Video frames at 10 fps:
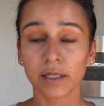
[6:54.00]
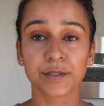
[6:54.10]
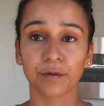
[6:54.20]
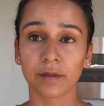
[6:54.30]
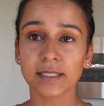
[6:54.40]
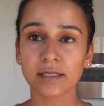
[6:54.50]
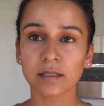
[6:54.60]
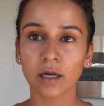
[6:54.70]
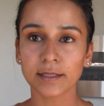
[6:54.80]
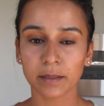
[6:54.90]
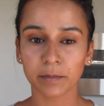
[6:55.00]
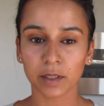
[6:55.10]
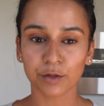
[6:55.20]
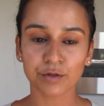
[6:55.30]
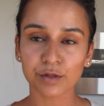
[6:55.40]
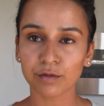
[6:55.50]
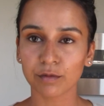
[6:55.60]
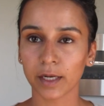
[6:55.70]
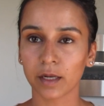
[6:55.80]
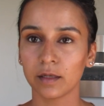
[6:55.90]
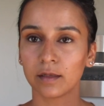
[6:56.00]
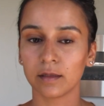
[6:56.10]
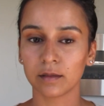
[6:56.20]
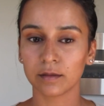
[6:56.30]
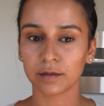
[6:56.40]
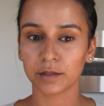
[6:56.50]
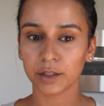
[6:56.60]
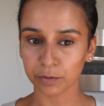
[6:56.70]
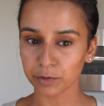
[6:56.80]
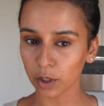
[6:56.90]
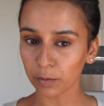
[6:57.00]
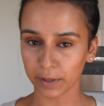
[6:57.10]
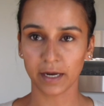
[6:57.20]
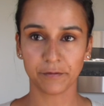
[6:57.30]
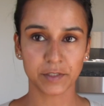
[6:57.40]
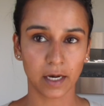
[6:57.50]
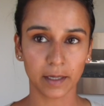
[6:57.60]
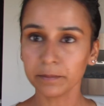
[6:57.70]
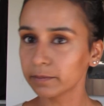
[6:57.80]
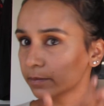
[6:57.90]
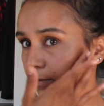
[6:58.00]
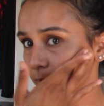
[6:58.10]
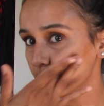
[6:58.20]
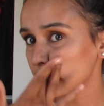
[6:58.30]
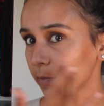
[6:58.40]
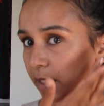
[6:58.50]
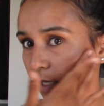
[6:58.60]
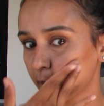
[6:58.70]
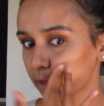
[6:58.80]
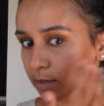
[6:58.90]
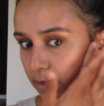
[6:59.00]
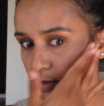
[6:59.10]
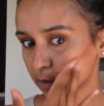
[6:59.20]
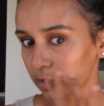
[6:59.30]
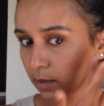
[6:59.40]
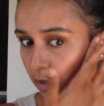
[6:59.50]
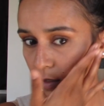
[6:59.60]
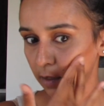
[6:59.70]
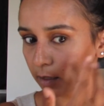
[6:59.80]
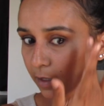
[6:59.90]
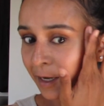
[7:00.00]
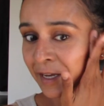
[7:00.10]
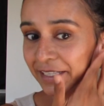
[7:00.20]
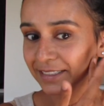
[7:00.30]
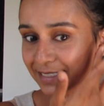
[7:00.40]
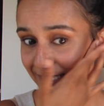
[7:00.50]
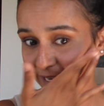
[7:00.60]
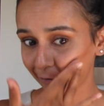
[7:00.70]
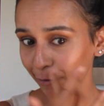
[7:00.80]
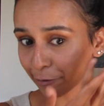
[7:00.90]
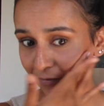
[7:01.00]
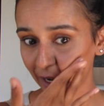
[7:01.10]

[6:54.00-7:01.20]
So this is not something you do when you don't have time, because it's never